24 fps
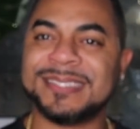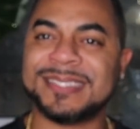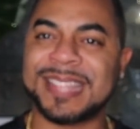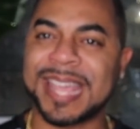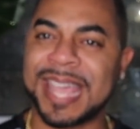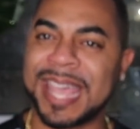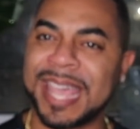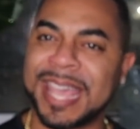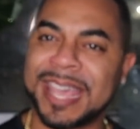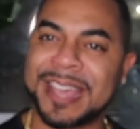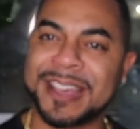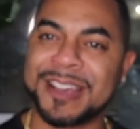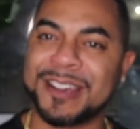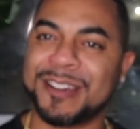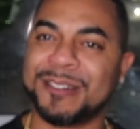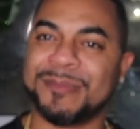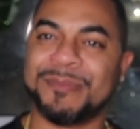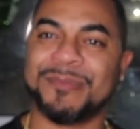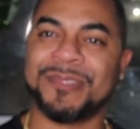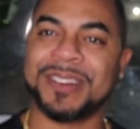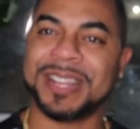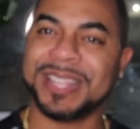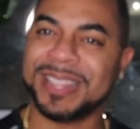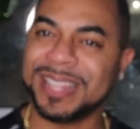
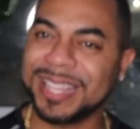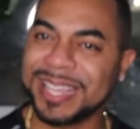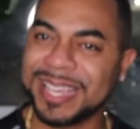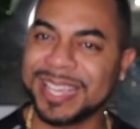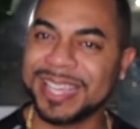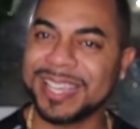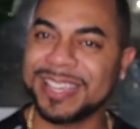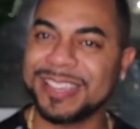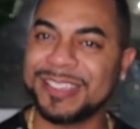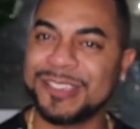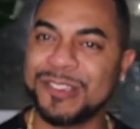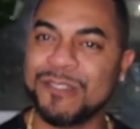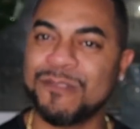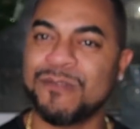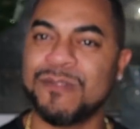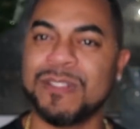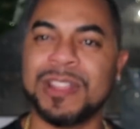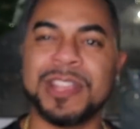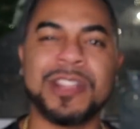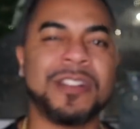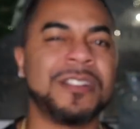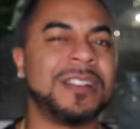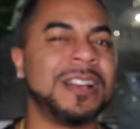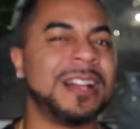damn, really? You
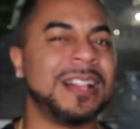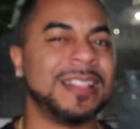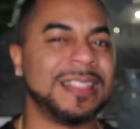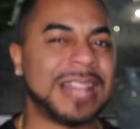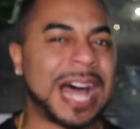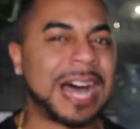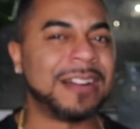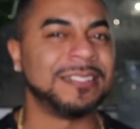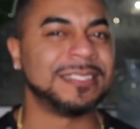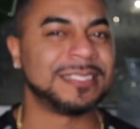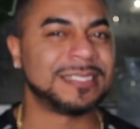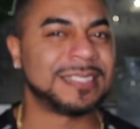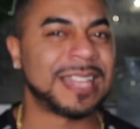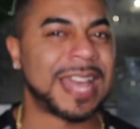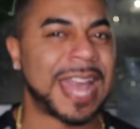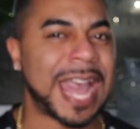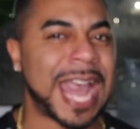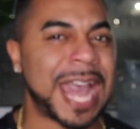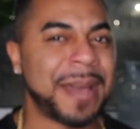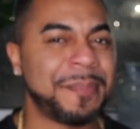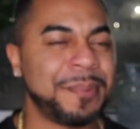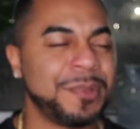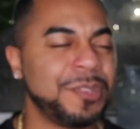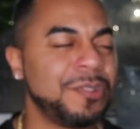really gonna allow this to
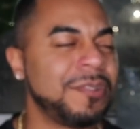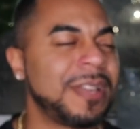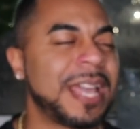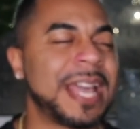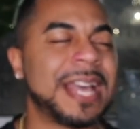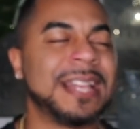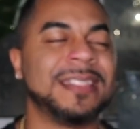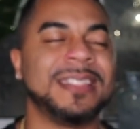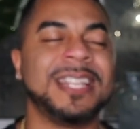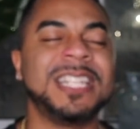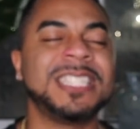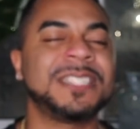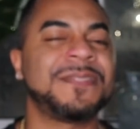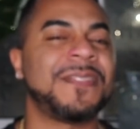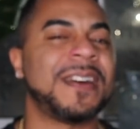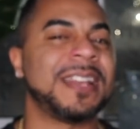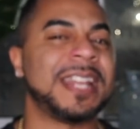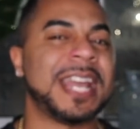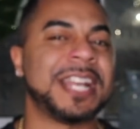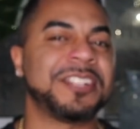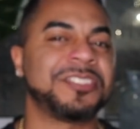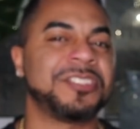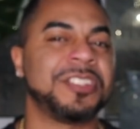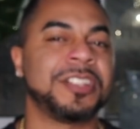happen? You can at least
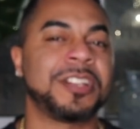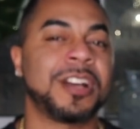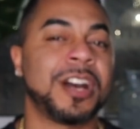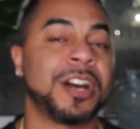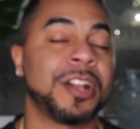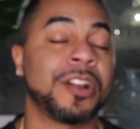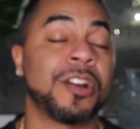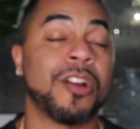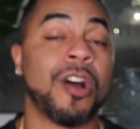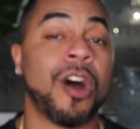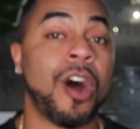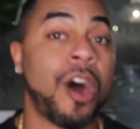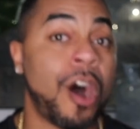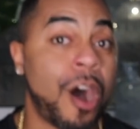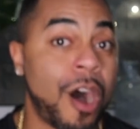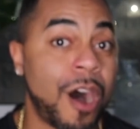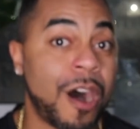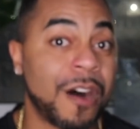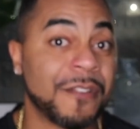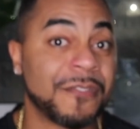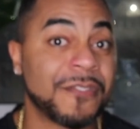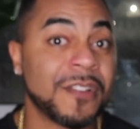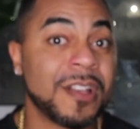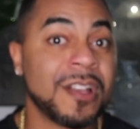financially cut her
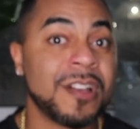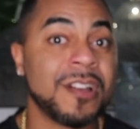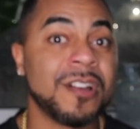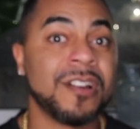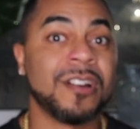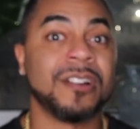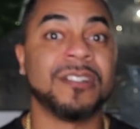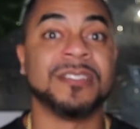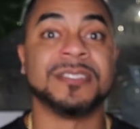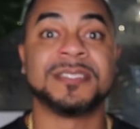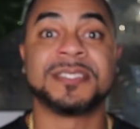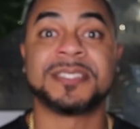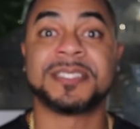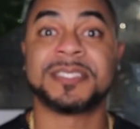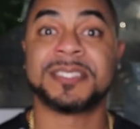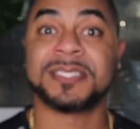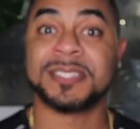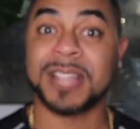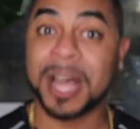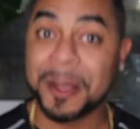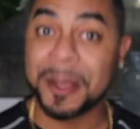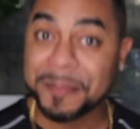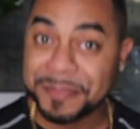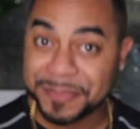off or
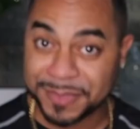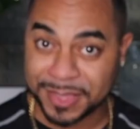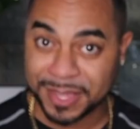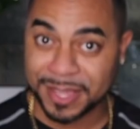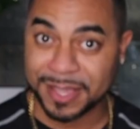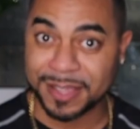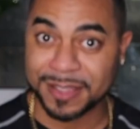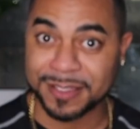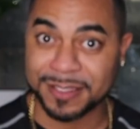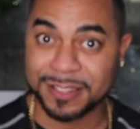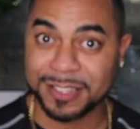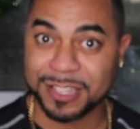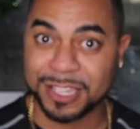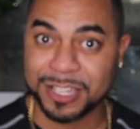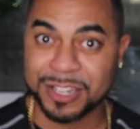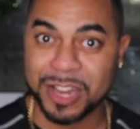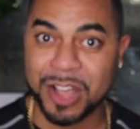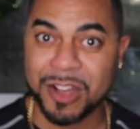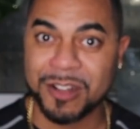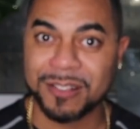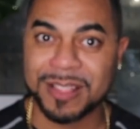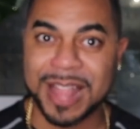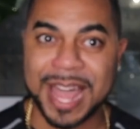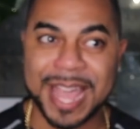something. You
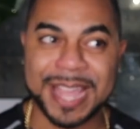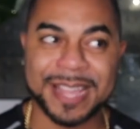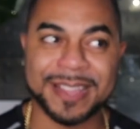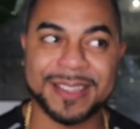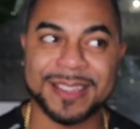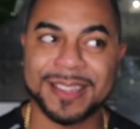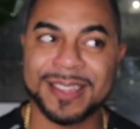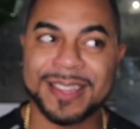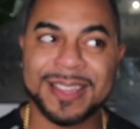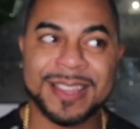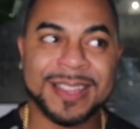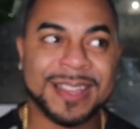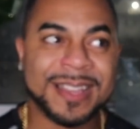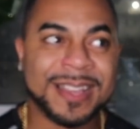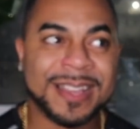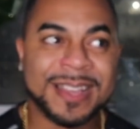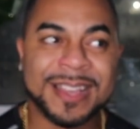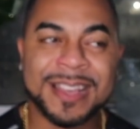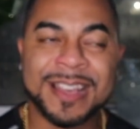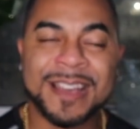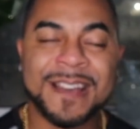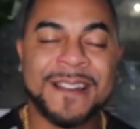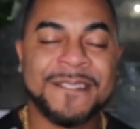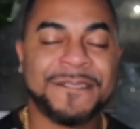know, like,
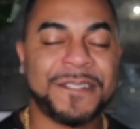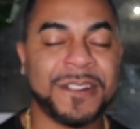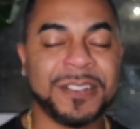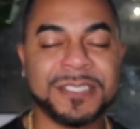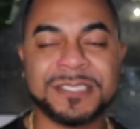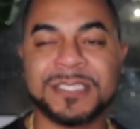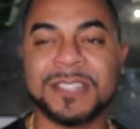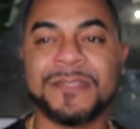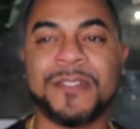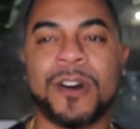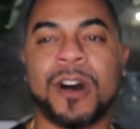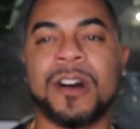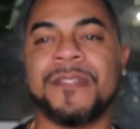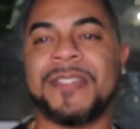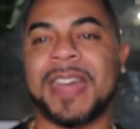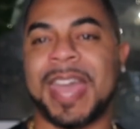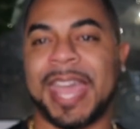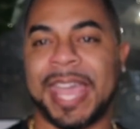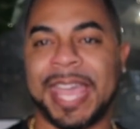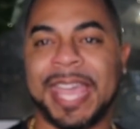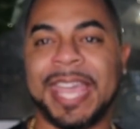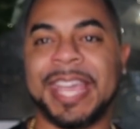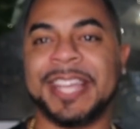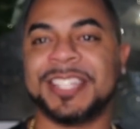first of all,
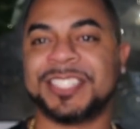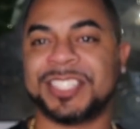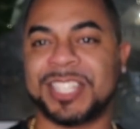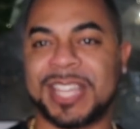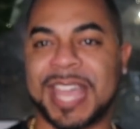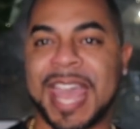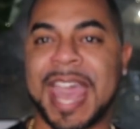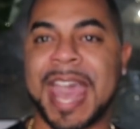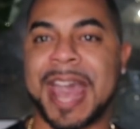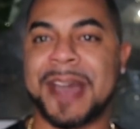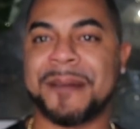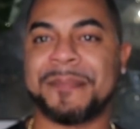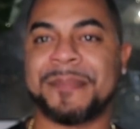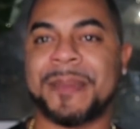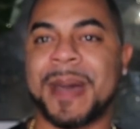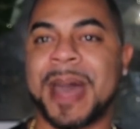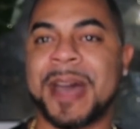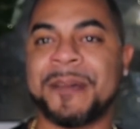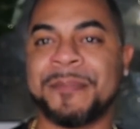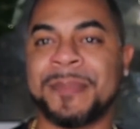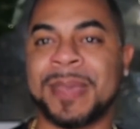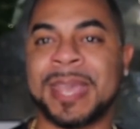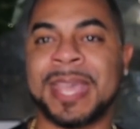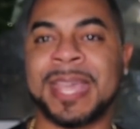the age gap.
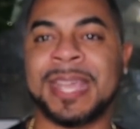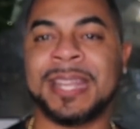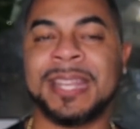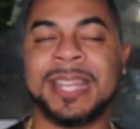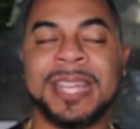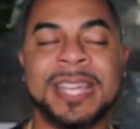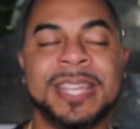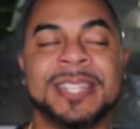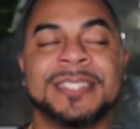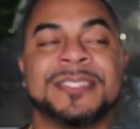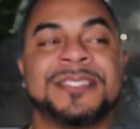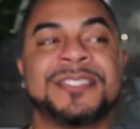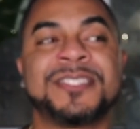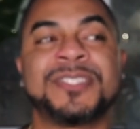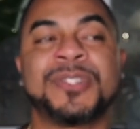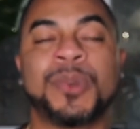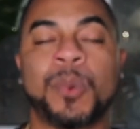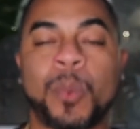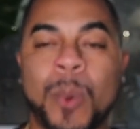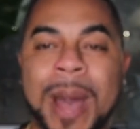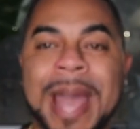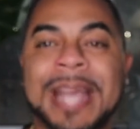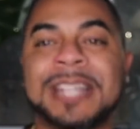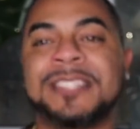I mean, he is
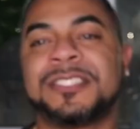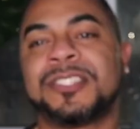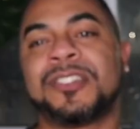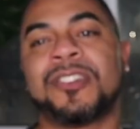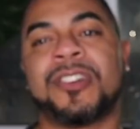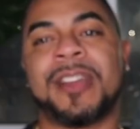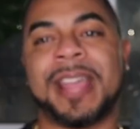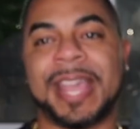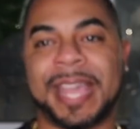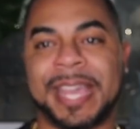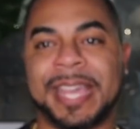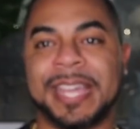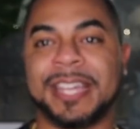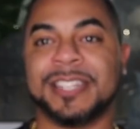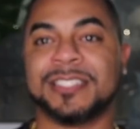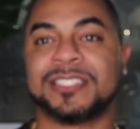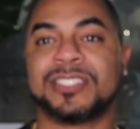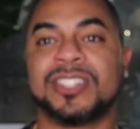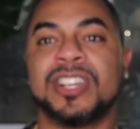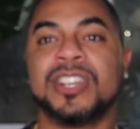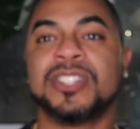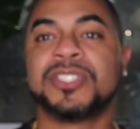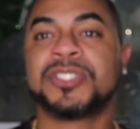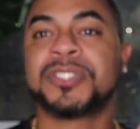twice her
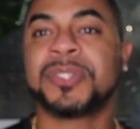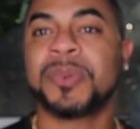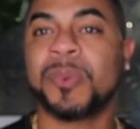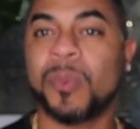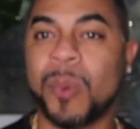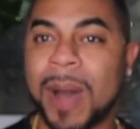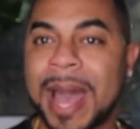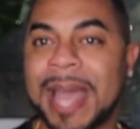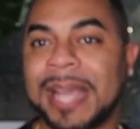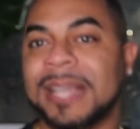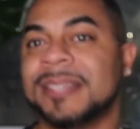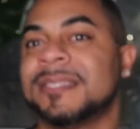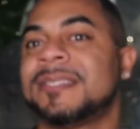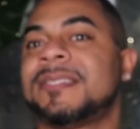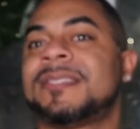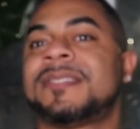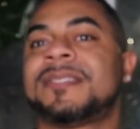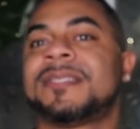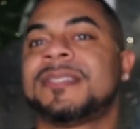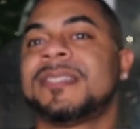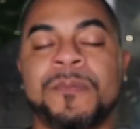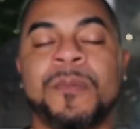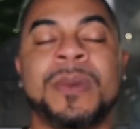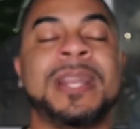age,
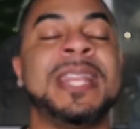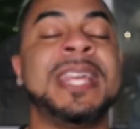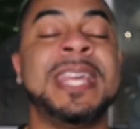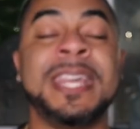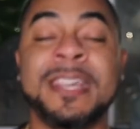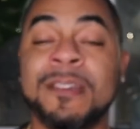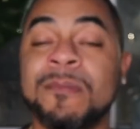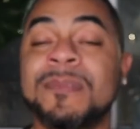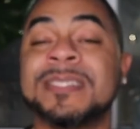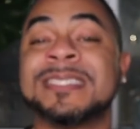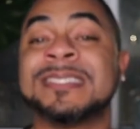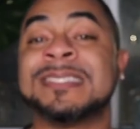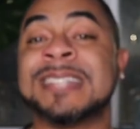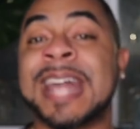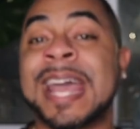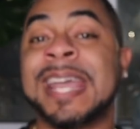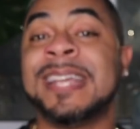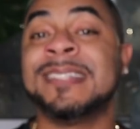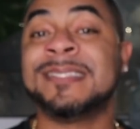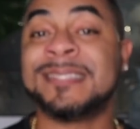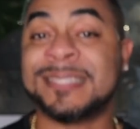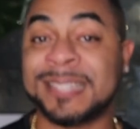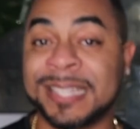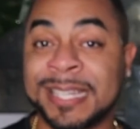twice. When he was
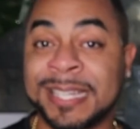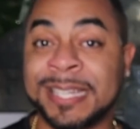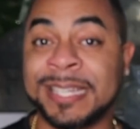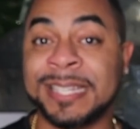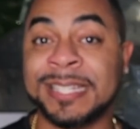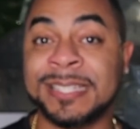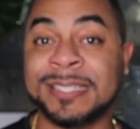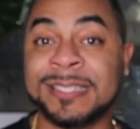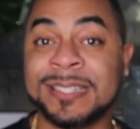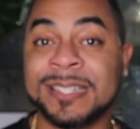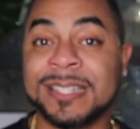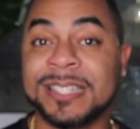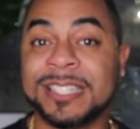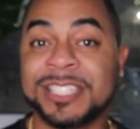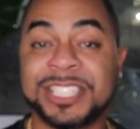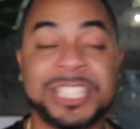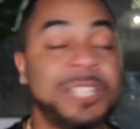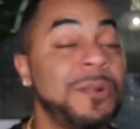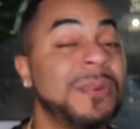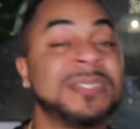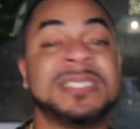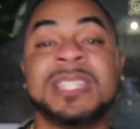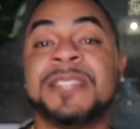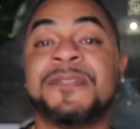19,
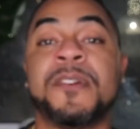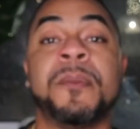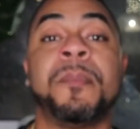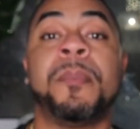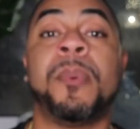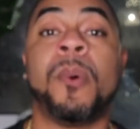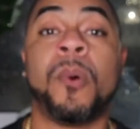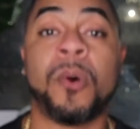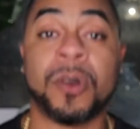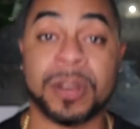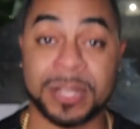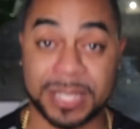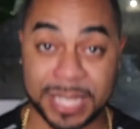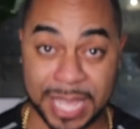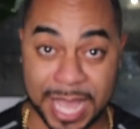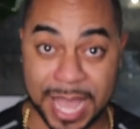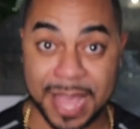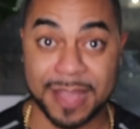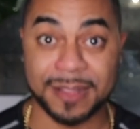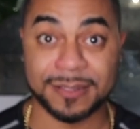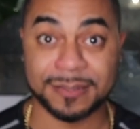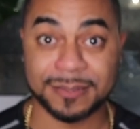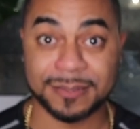she wasn't even born yet.